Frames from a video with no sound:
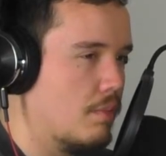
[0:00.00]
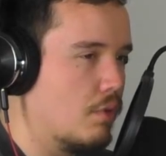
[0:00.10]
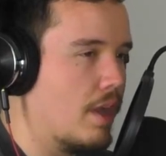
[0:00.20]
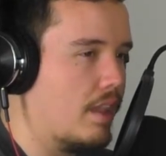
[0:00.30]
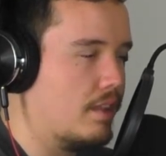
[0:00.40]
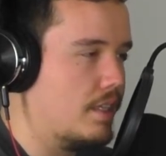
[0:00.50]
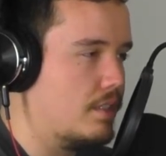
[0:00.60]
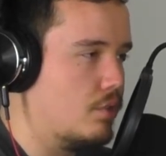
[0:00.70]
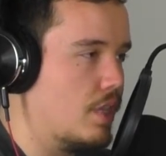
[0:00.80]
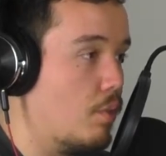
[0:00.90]
morality
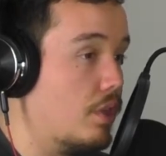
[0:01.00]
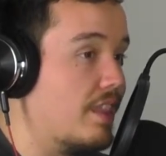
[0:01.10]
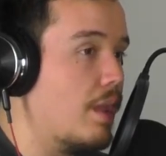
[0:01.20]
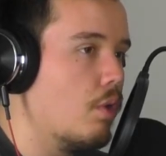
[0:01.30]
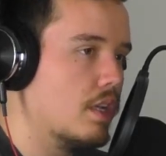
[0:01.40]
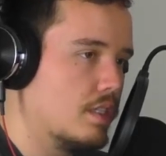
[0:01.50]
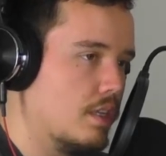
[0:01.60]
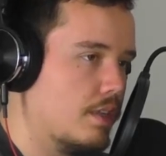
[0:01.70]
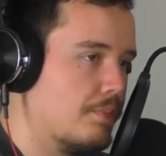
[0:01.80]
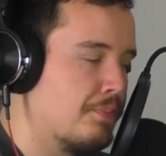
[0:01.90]
to get what they want
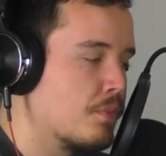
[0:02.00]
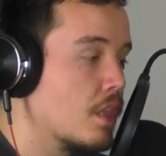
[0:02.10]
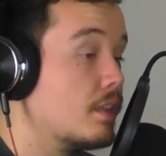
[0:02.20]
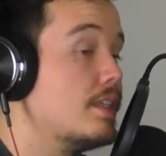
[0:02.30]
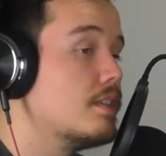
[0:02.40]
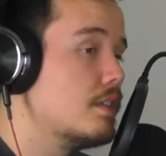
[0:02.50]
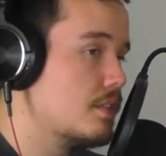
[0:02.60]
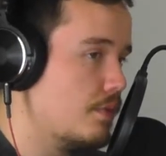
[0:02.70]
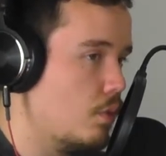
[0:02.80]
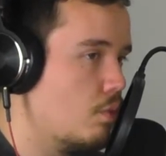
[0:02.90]
done, leads into
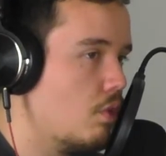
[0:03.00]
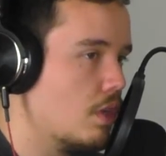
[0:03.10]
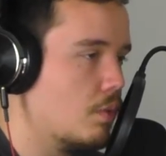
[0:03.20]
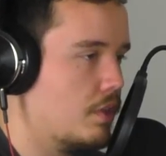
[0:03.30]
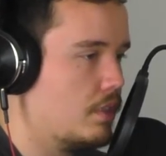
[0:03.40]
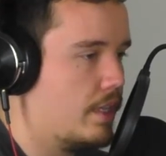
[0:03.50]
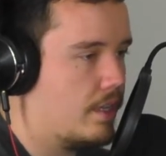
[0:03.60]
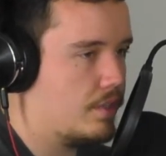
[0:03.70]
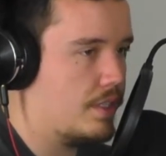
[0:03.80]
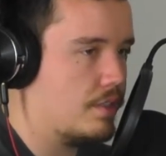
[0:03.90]
Civil War, where they're like,
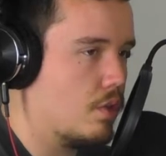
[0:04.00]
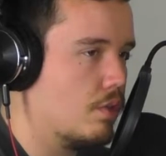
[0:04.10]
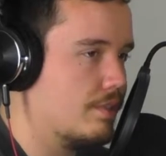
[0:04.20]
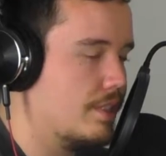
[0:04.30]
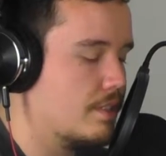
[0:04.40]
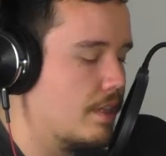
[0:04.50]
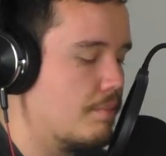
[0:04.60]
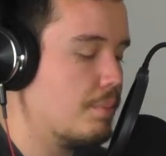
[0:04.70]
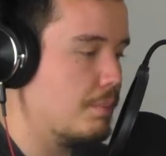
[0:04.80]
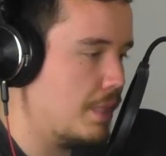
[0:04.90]
here's these accords. And he's like,
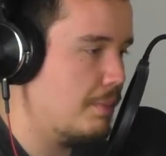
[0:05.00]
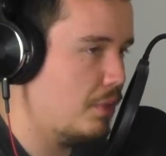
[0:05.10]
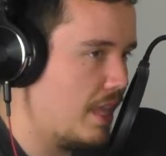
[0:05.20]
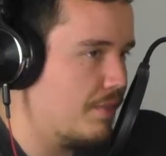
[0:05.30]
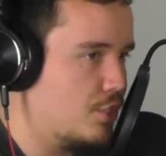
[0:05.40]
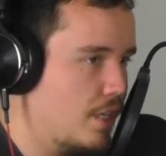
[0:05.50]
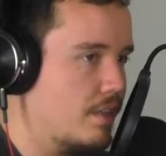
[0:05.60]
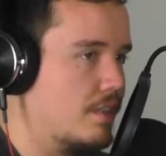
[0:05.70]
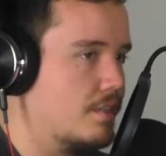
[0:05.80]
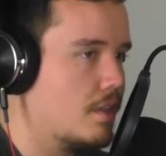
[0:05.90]
but people have
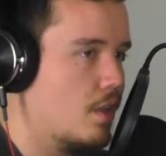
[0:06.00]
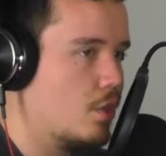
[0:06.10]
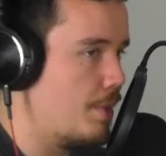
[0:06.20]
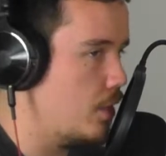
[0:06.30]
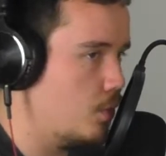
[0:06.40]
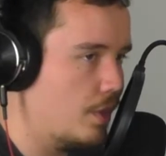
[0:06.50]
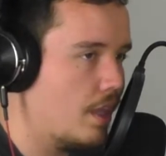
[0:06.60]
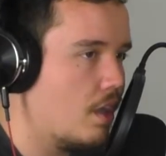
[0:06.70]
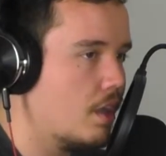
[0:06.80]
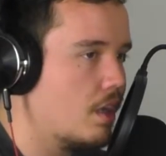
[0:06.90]
agendas. No matter who they
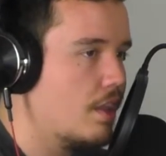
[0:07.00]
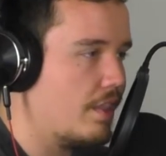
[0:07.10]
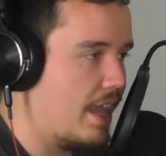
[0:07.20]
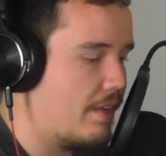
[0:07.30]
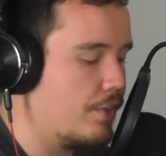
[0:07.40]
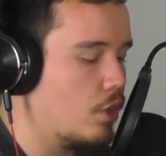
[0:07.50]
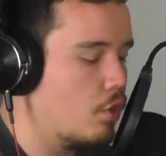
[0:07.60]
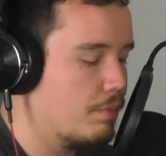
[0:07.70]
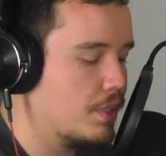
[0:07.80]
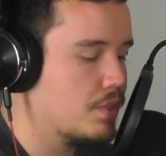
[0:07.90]
are, they have their
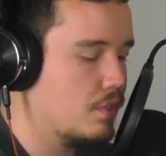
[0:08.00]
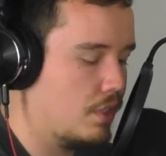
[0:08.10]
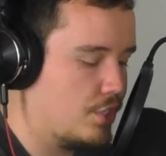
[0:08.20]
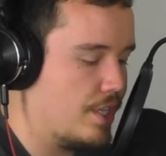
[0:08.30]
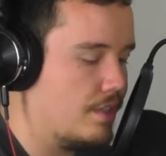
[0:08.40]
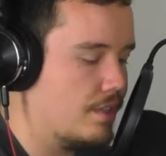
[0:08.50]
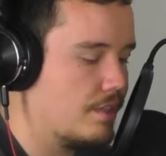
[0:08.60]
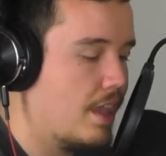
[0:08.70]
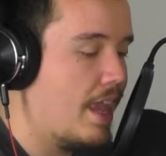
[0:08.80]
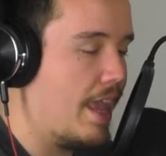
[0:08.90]
own personal agendas.
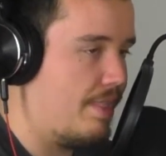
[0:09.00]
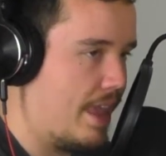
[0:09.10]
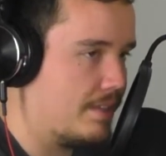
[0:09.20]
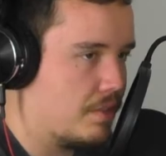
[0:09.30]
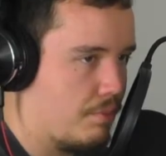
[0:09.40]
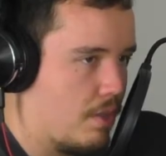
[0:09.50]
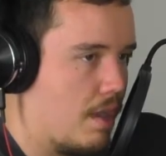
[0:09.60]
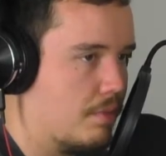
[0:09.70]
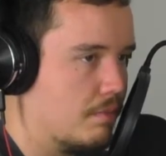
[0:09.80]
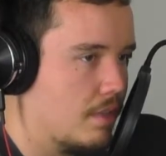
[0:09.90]
And that's the problem.